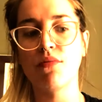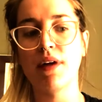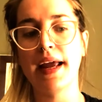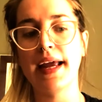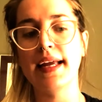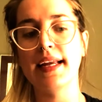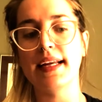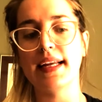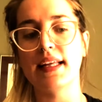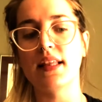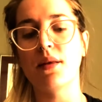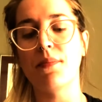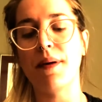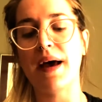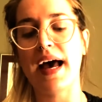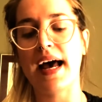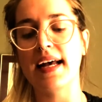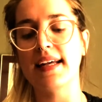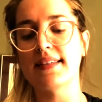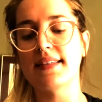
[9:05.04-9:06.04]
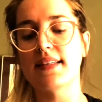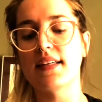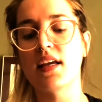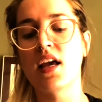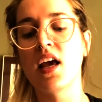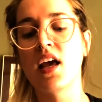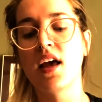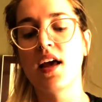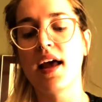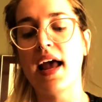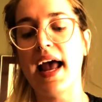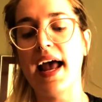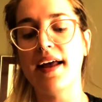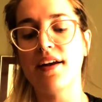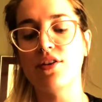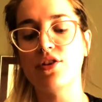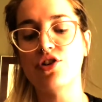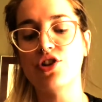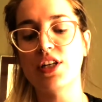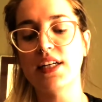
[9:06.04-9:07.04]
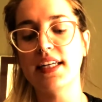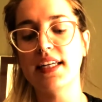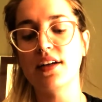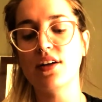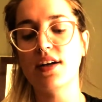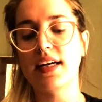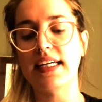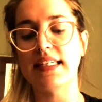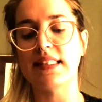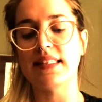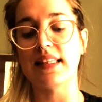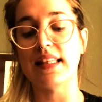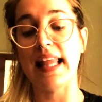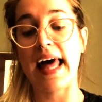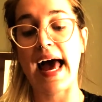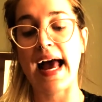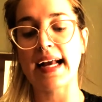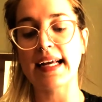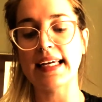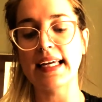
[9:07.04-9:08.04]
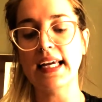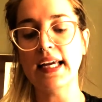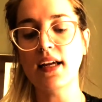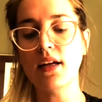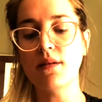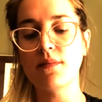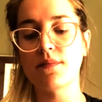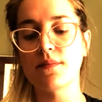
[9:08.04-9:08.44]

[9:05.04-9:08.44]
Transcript: right, in the past energy here, it's lacking.